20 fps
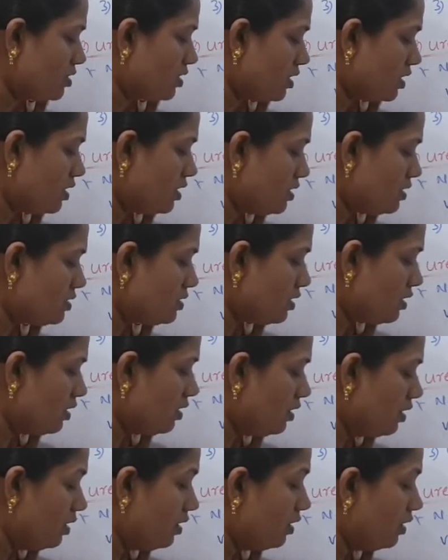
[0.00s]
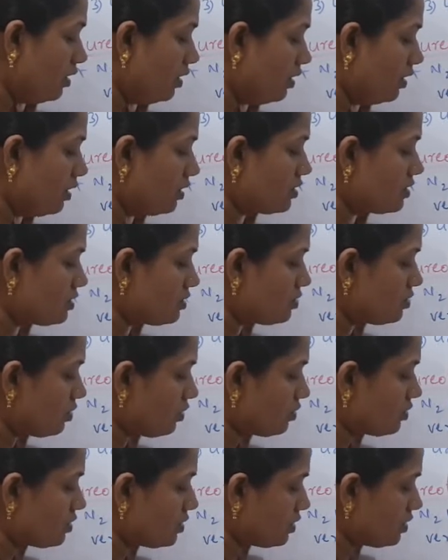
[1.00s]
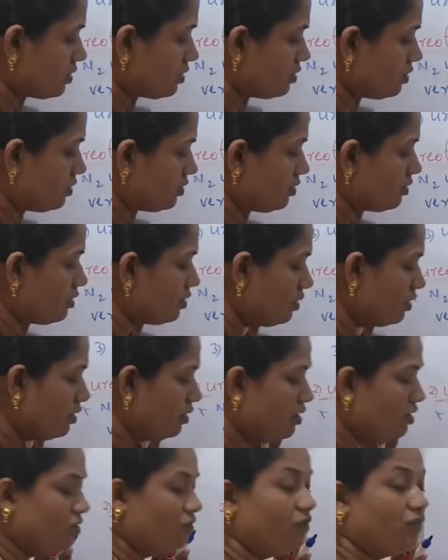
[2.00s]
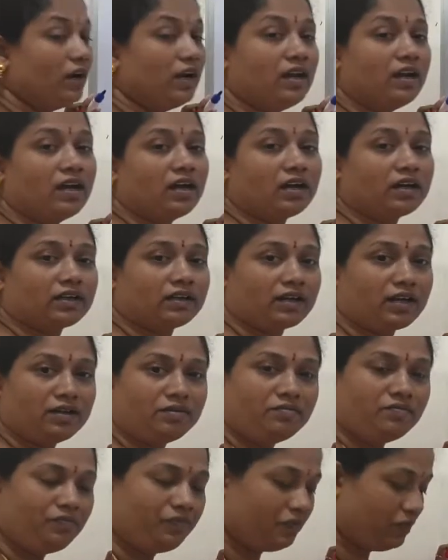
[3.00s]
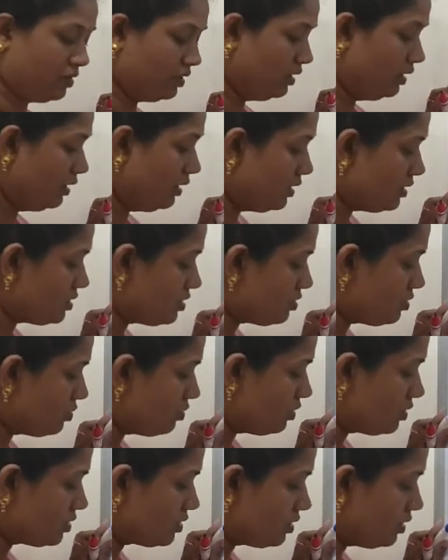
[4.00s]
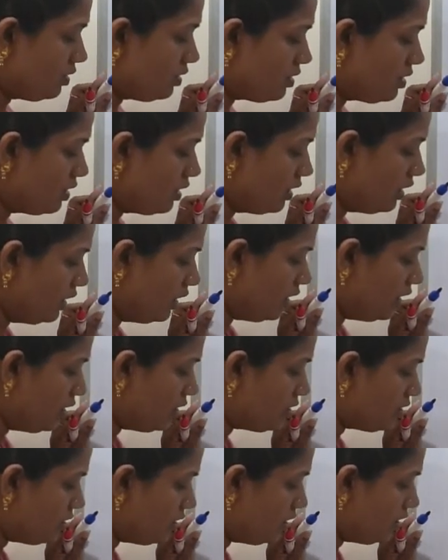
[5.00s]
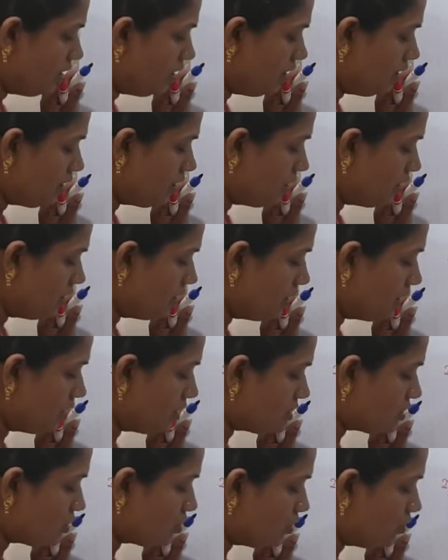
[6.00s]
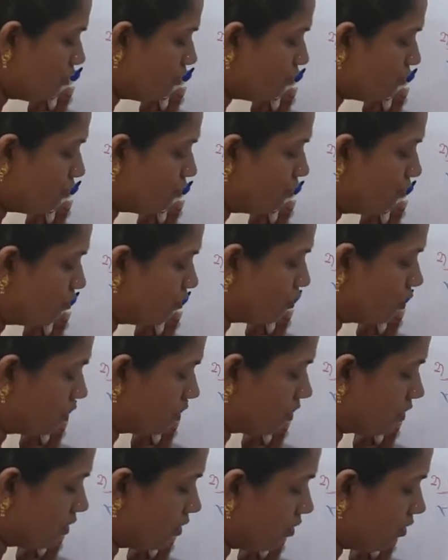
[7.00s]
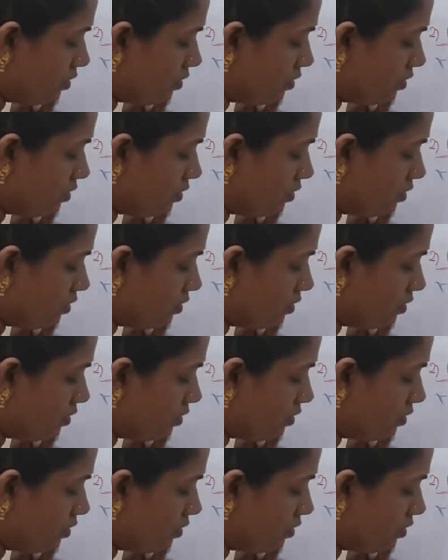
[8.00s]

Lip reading: is less toxic. 1 lakh times less toxic. It need less of water.